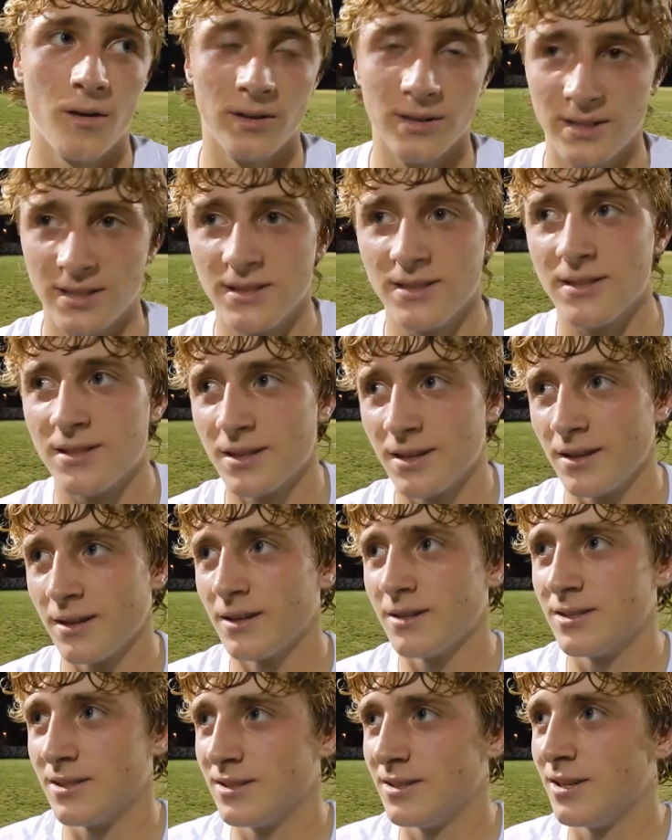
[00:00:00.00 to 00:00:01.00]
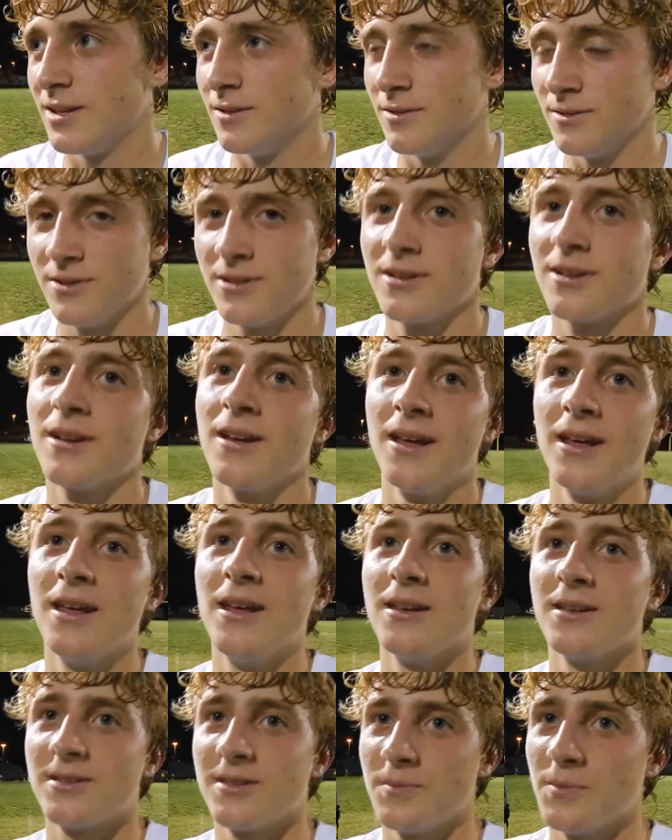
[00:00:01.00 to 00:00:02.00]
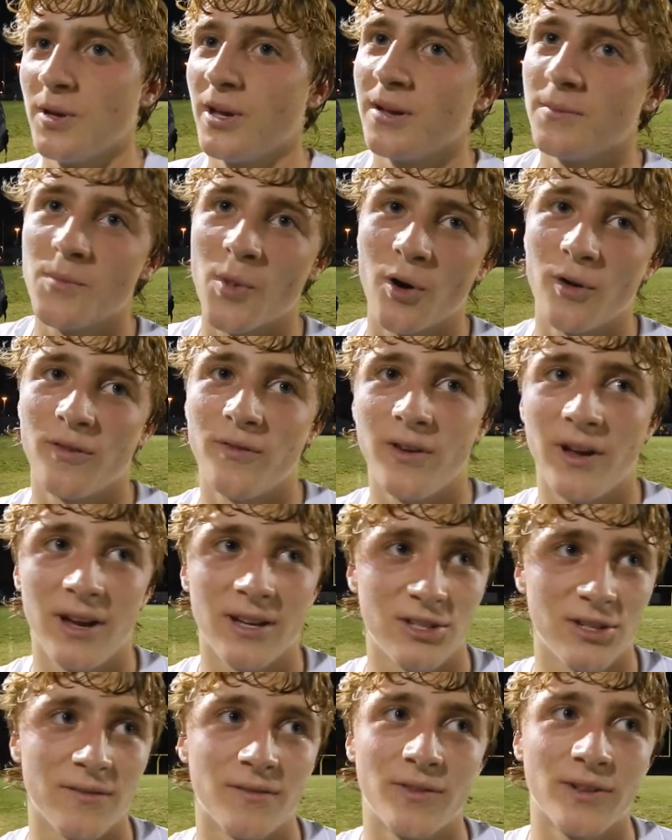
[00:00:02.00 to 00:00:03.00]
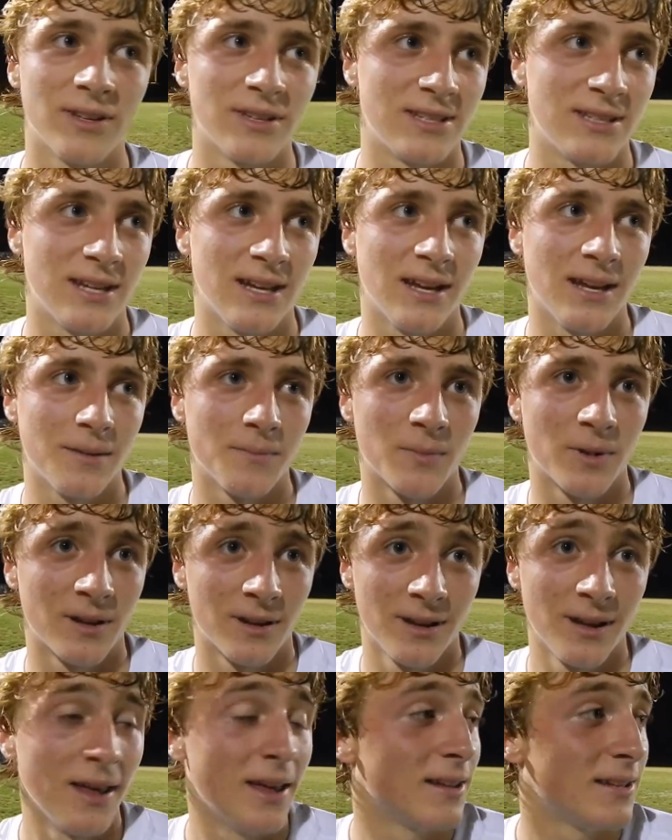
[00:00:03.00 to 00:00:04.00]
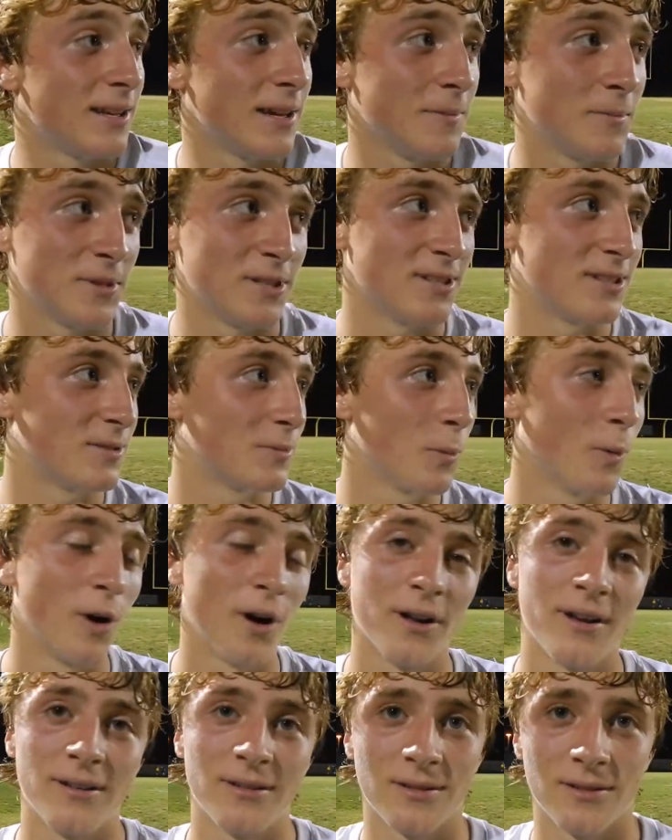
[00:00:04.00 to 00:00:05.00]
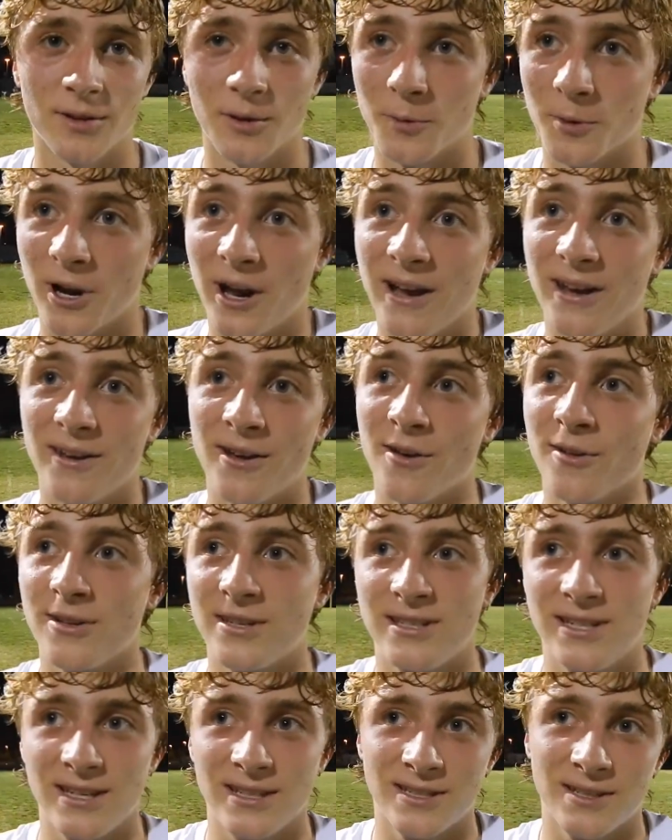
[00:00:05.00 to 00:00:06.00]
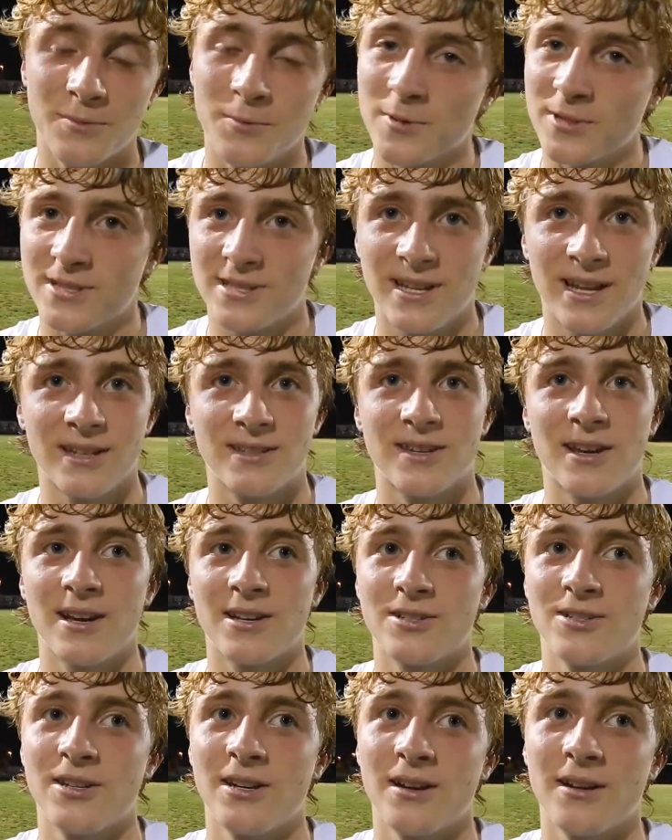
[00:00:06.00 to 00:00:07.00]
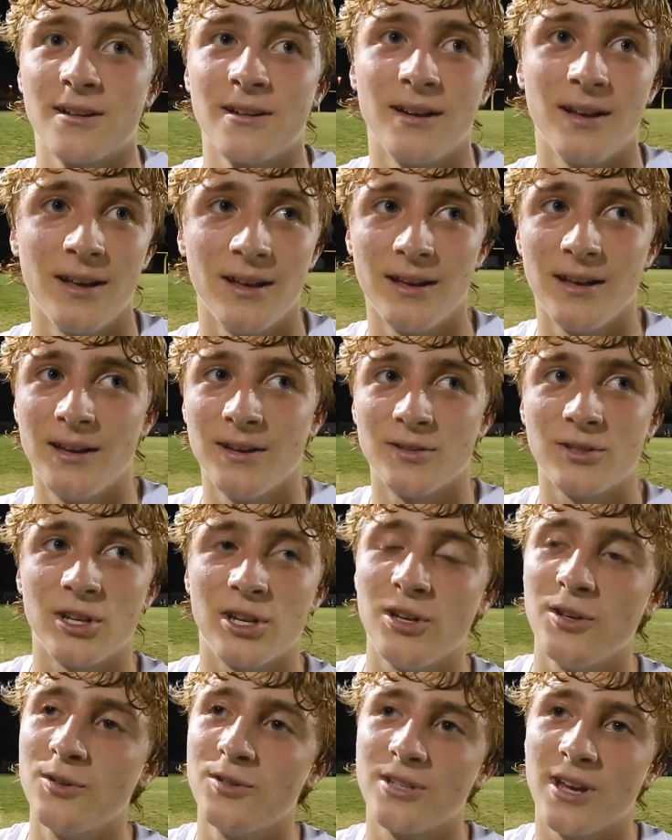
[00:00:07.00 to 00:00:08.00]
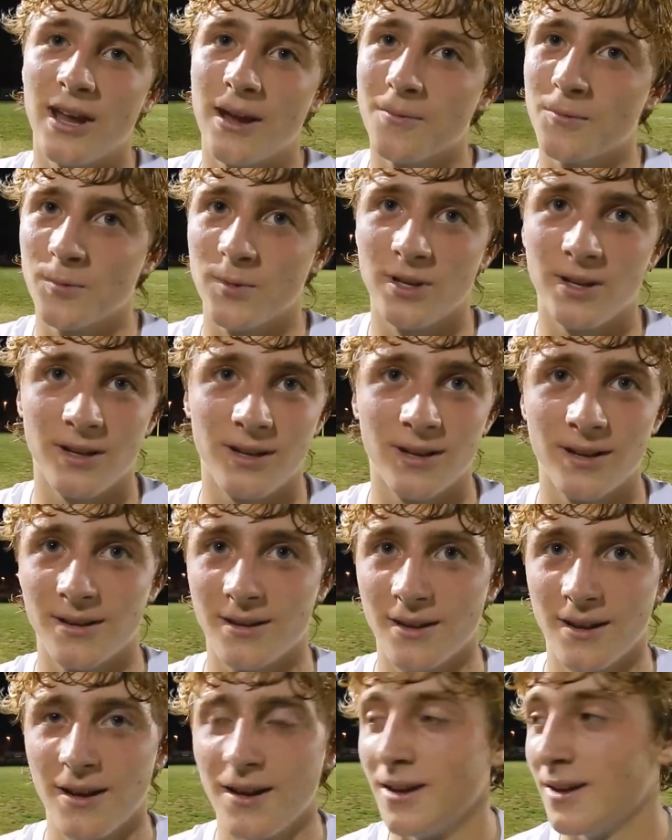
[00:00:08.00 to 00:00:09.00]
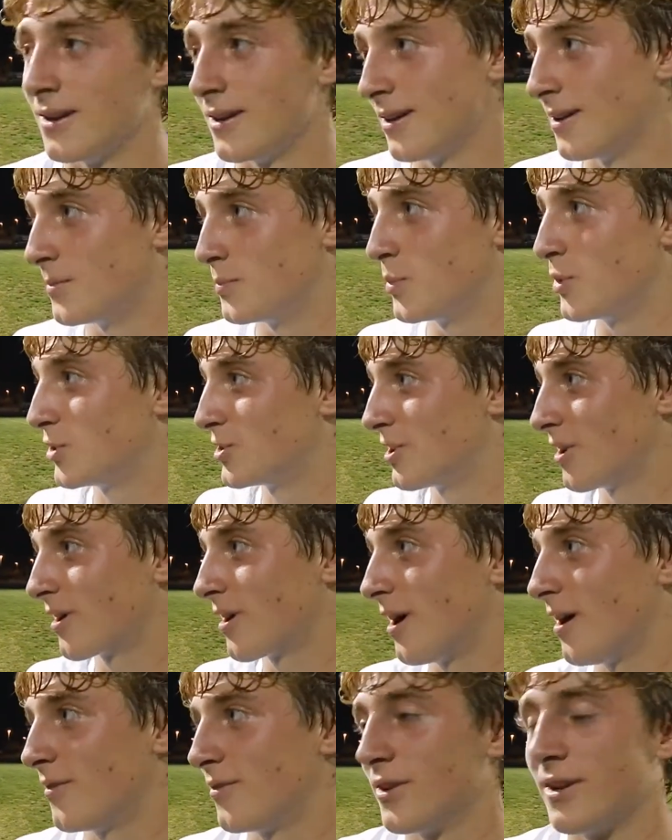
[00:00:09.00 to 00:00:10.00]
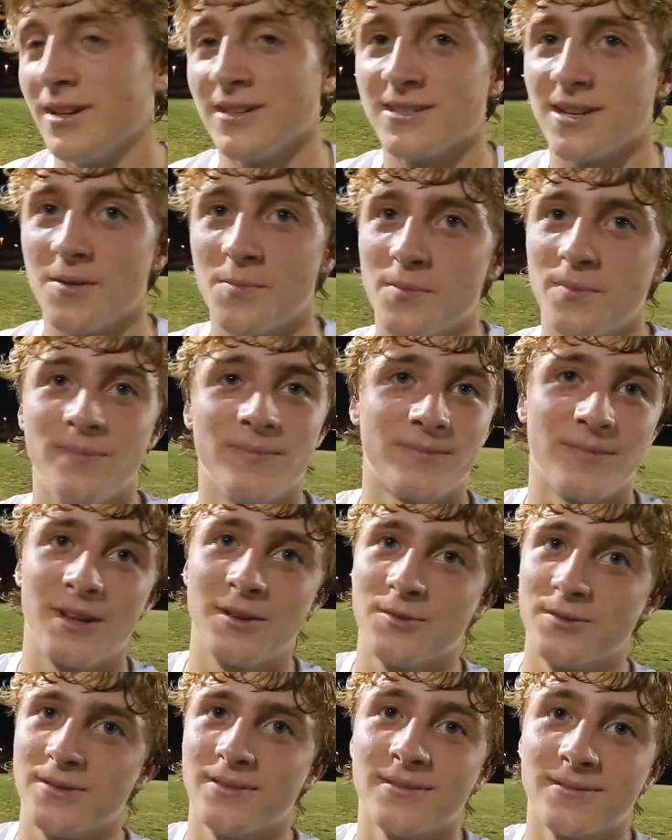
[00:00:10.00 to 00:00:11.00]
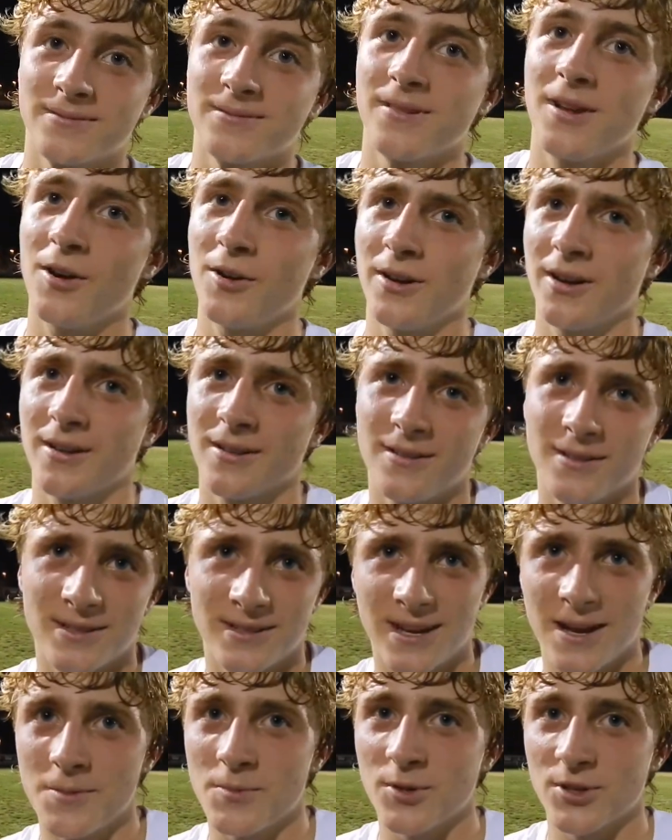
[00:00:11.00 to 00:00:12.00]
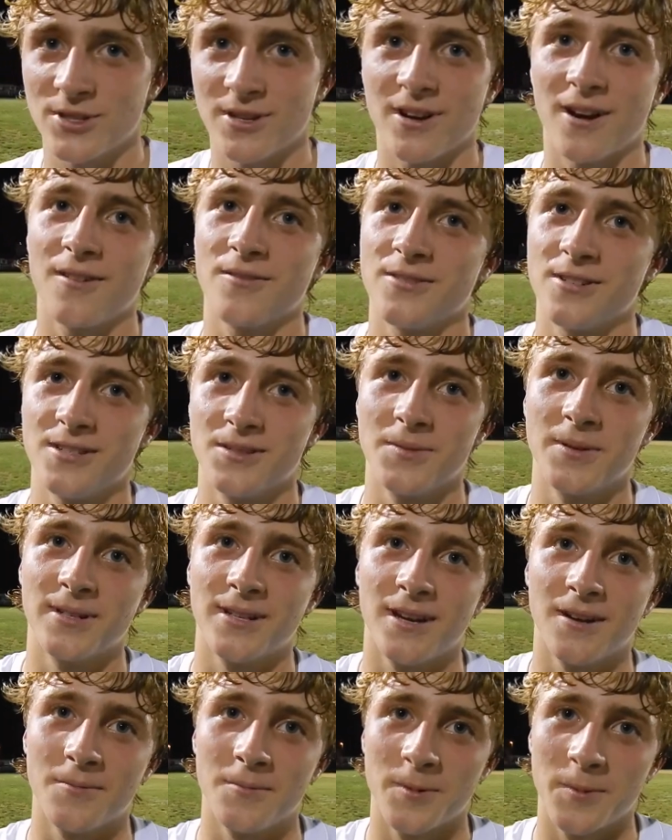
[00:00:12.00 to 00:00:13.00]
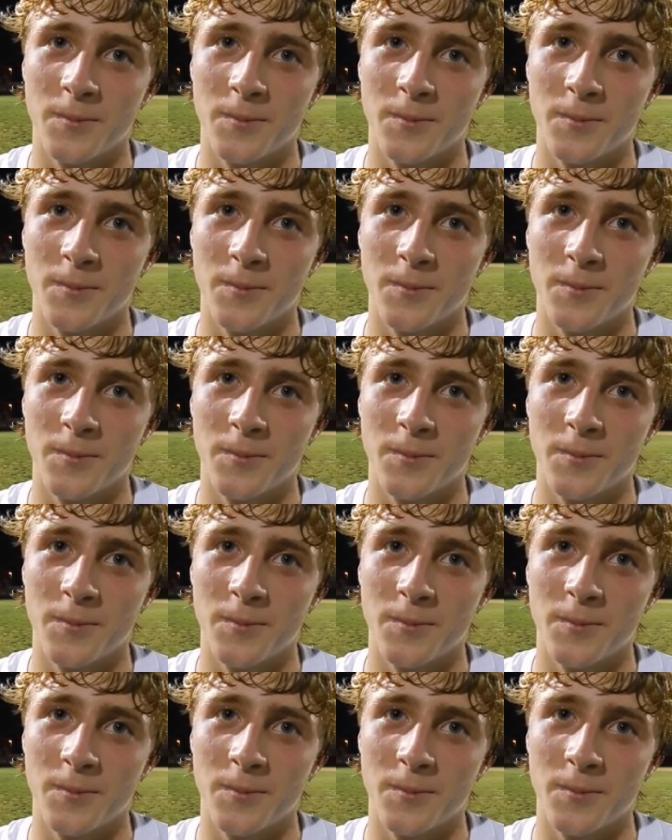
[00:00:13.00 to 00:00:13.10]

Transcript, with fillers: this is this is huge. It's a big motivation for this mm-hmm. team. The team is one. They were eight zero oh this season. Won states last year. It's a huge game. We boost our confidence. I, oh yeah, this yeah. game our confidence. exactly. Did you have